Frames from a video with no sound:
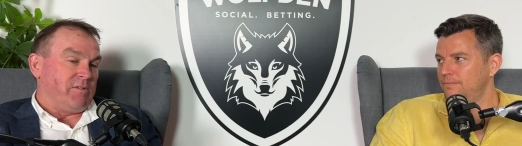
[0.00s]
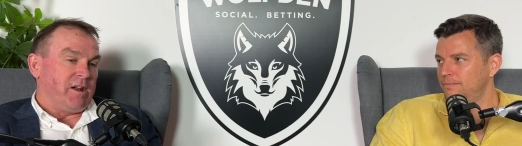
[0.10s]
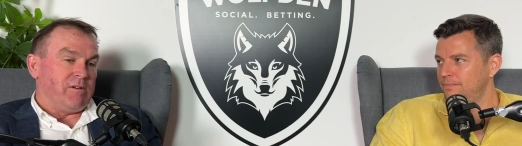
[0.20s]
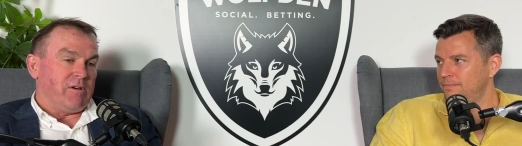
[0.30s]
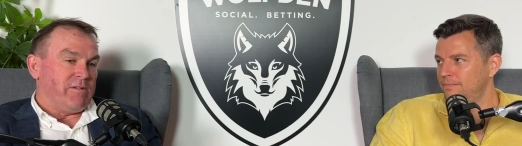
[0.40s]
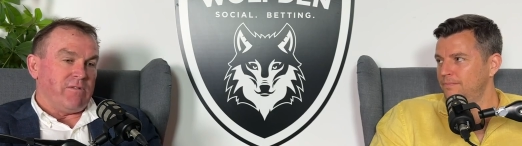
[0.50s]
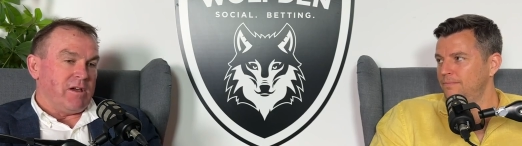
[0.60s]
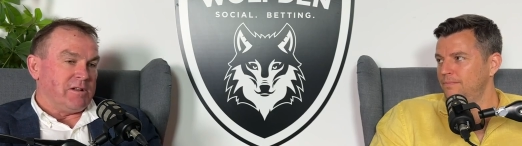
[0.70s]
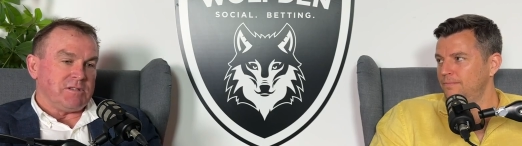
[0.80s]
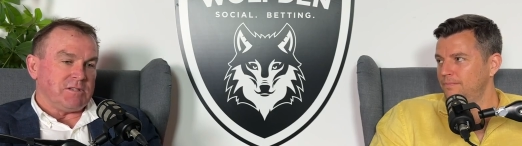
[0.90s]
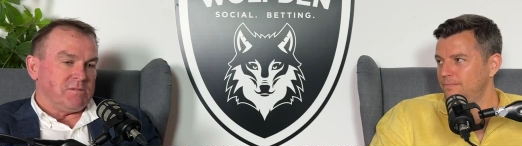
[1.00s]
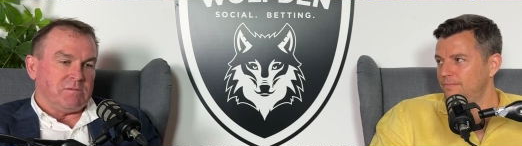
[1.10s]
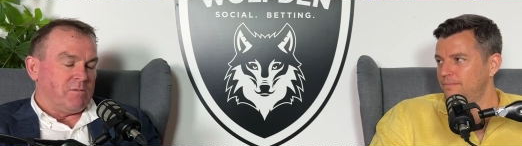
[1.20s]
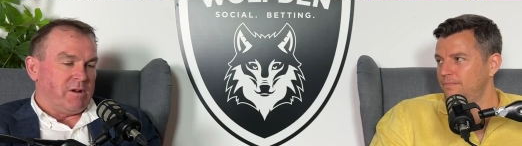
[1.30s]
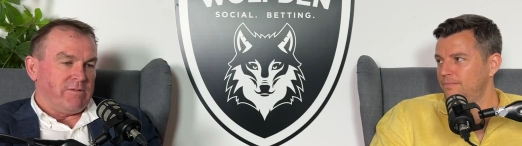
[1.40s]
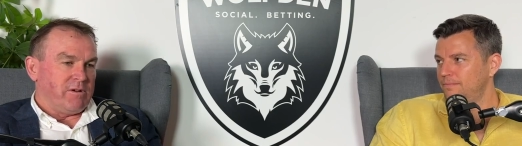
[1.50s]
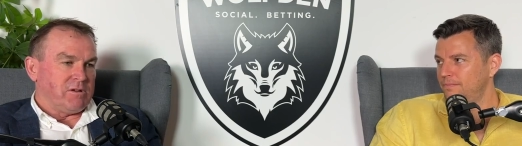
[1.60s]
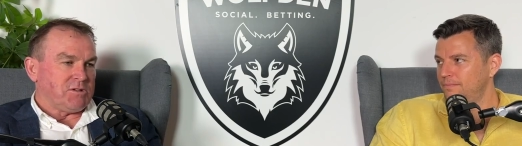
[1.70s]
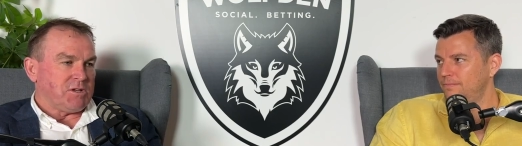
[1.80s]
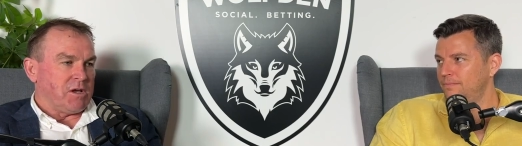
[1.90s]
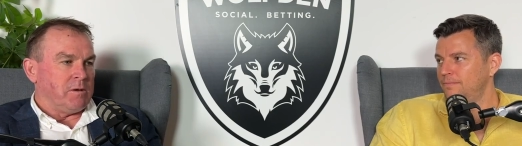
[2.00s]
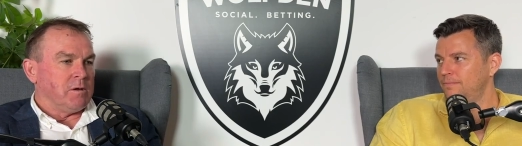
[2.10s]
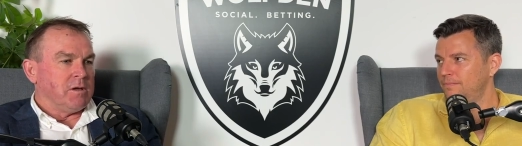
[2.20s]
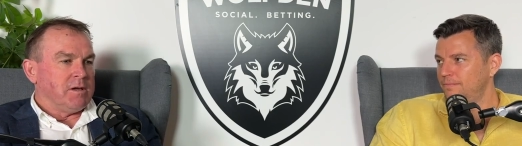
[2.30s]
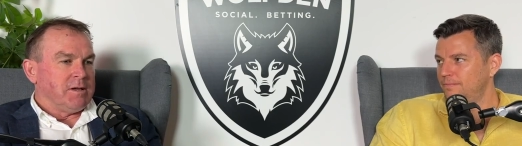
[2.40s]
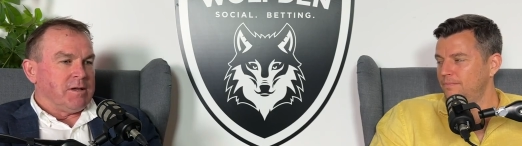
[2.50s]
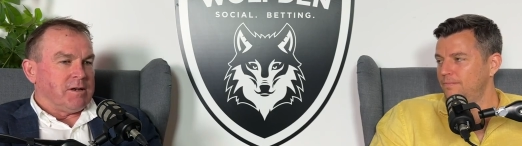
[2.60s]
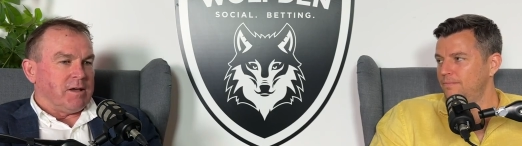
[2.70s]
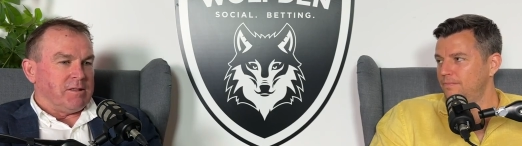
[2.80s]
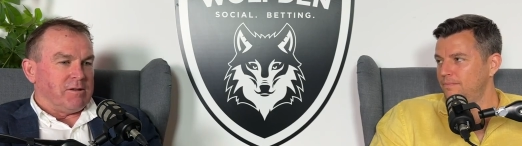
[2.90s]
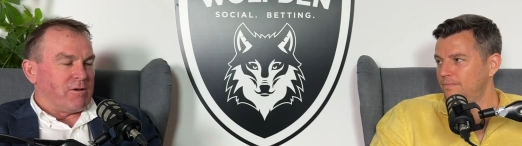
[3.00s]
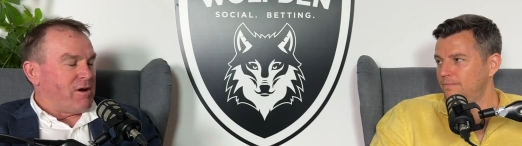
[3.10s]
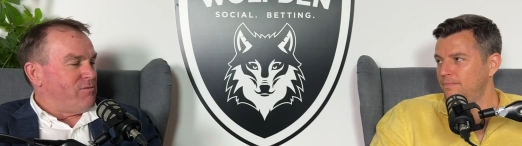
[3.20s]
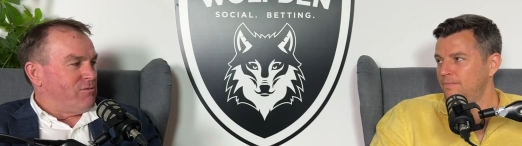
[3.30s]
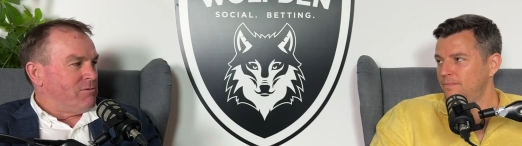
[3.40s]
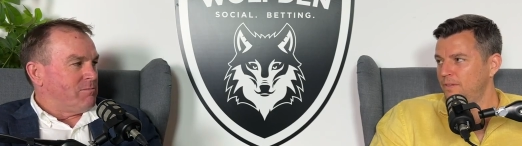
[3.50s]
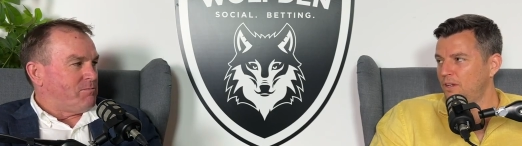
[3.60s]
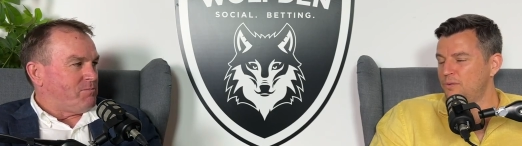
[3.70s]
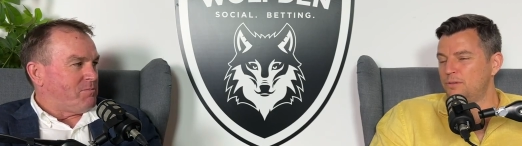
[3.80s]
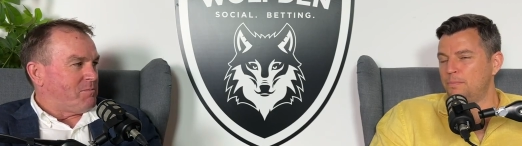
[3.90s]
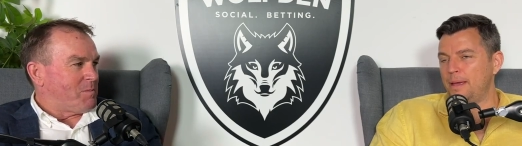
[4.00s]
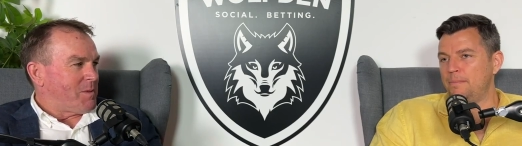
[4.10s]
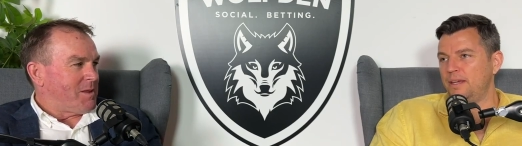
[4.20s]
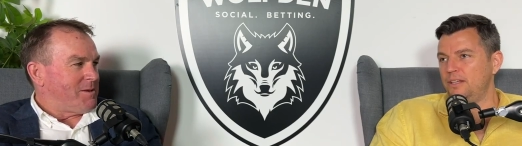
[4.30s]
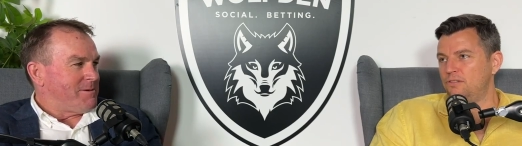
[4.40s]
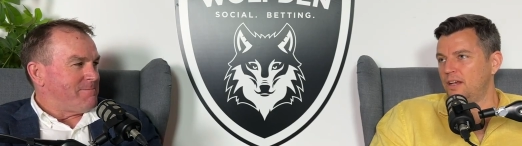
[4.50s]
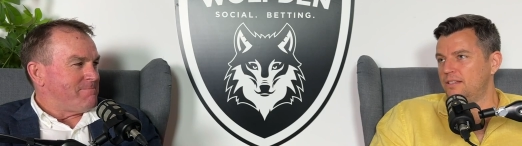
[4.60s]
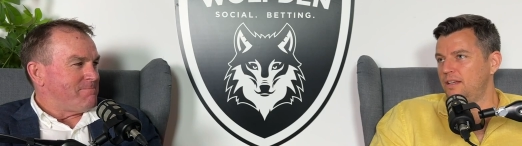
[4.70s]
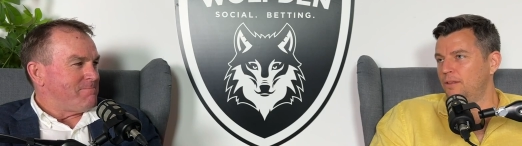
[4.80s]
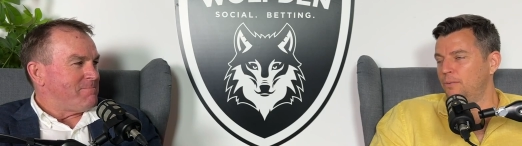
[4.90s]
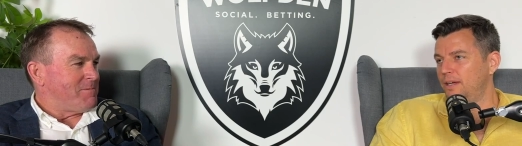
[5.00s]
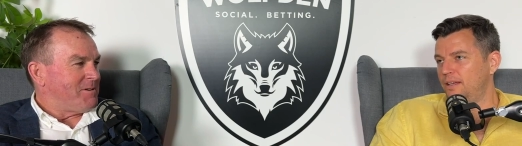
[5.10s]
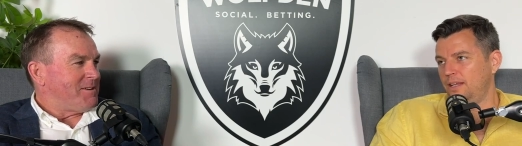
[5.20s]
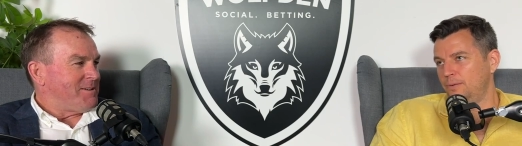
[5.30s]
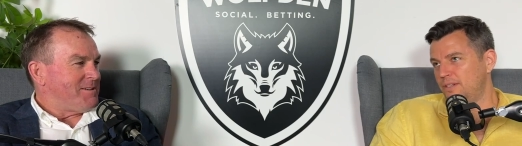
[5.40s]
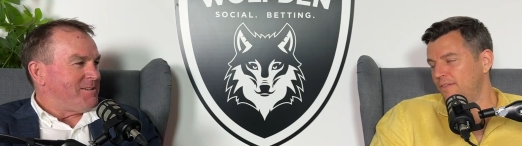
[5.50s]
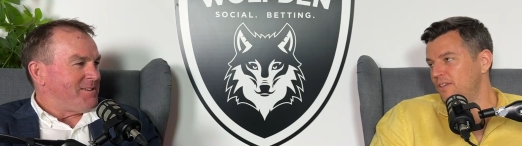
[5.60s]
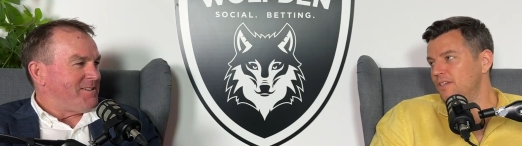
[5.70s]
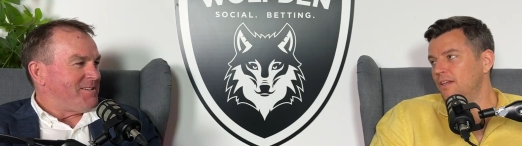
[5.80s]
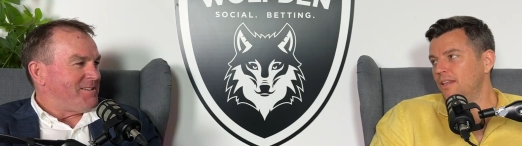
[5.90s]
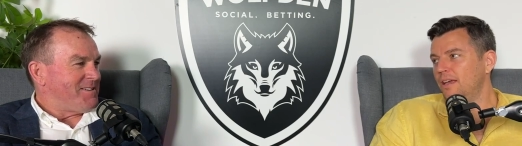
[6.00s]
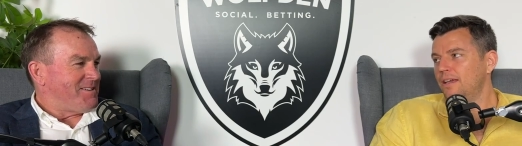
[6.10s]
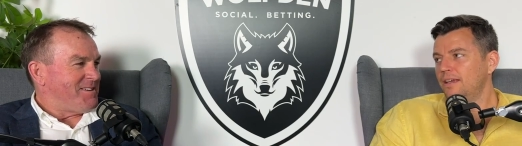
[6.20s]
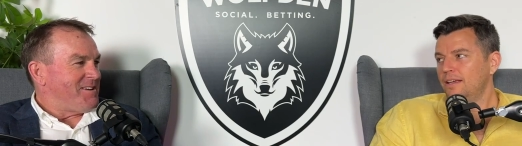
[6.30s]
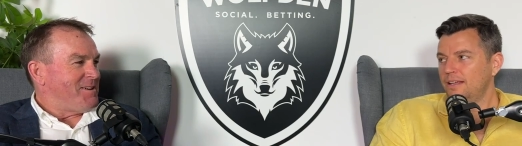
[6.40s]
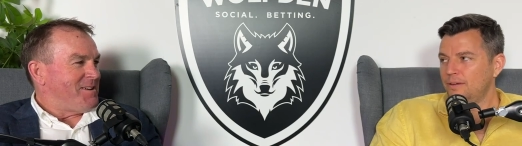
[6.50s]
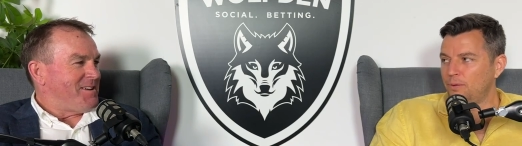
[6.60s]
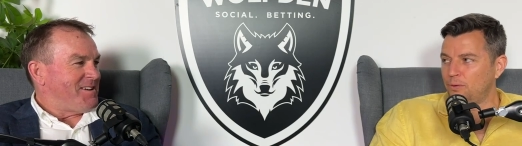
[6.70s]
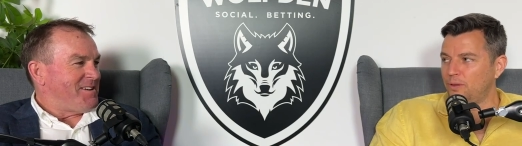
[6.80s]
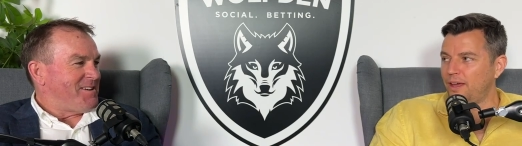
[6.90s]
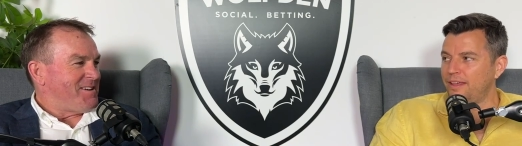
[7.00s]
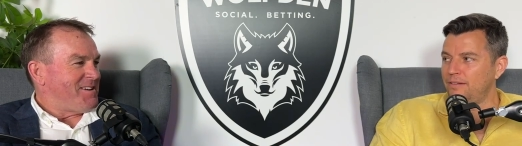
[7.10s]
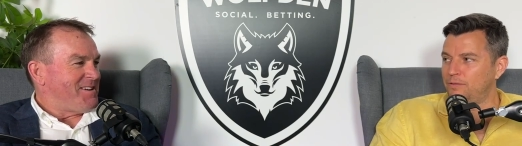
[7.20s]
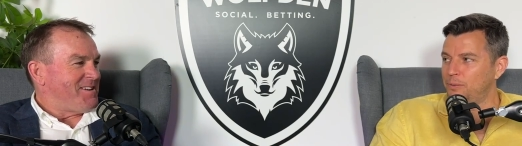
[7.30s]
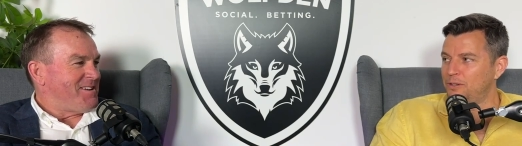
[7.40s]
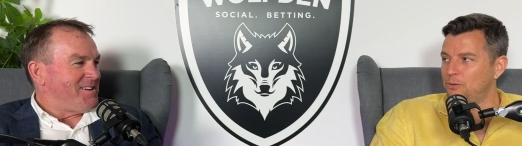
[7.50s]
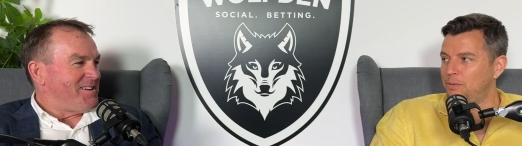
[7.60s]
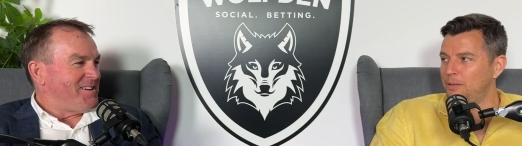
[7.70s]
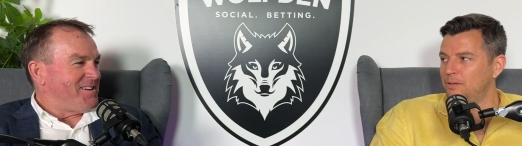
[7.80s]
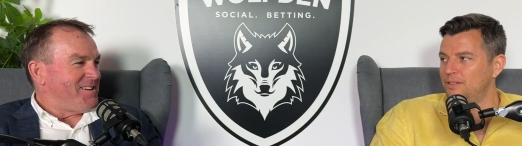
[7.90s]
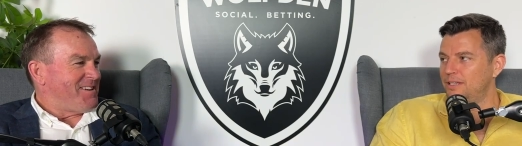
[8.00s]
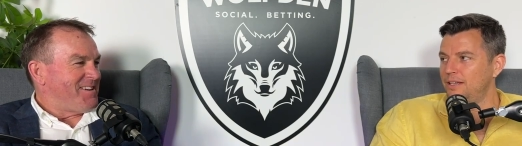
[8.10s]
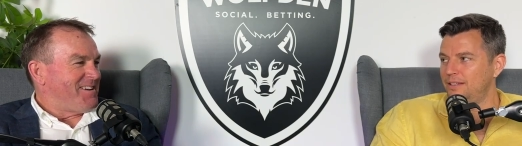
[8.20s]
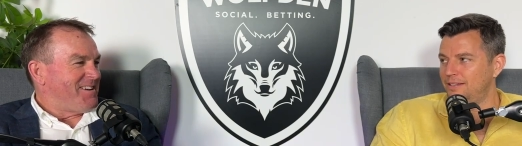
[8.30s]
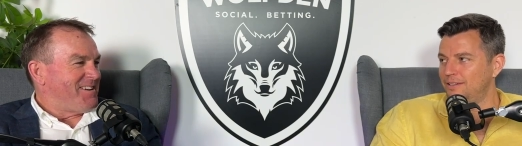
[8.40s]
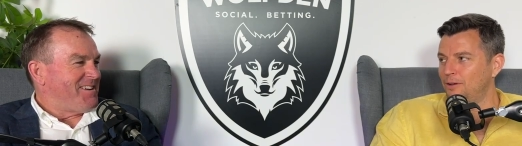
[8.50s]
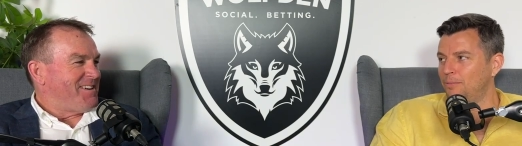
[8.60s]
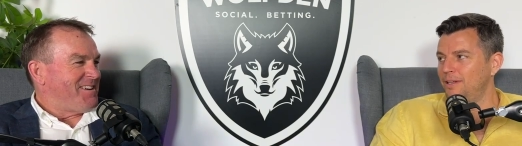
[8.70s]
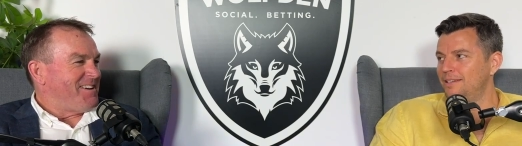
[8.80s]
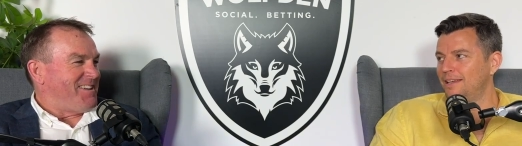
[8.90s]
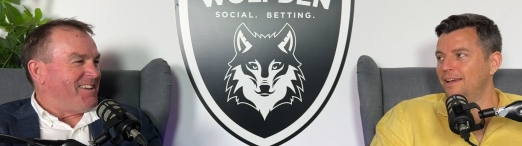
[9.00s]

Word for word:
Speaker 1: day we have runners and whatever else. So no, uh, they're in great form. I was at
Speaker 2: Bambini Trust the other week, and he was having dinner there with all the other influential people in Sydney. This is Nobby. So.